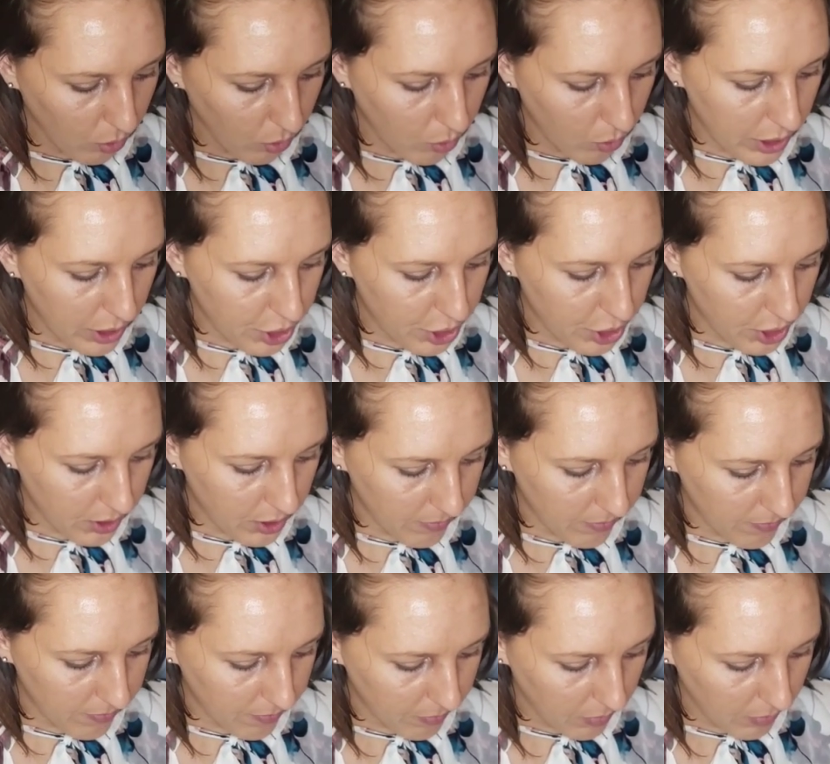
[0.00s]

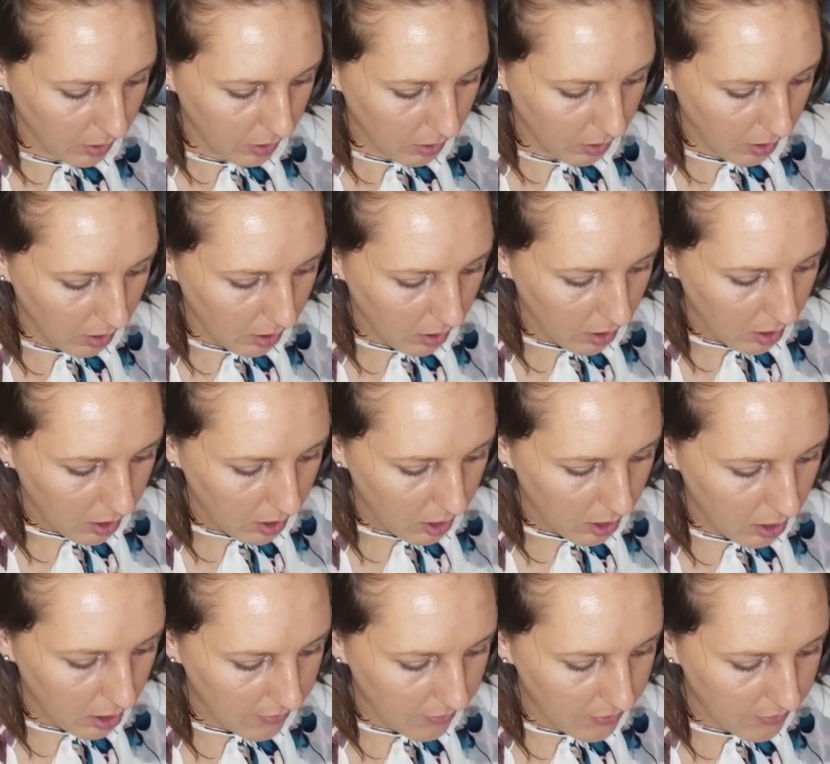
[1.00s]
Question:
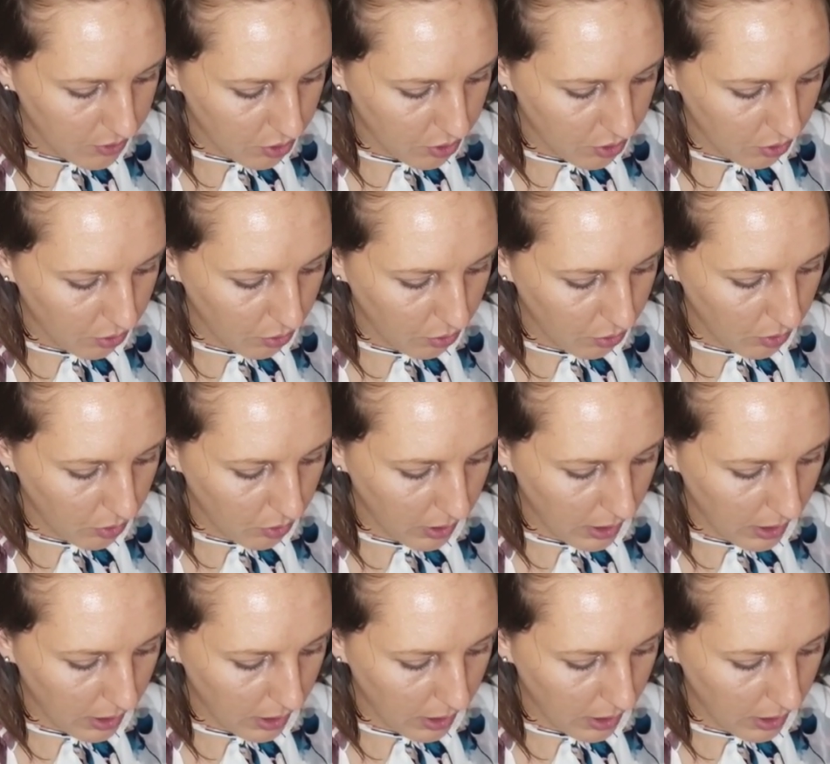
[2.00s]
if two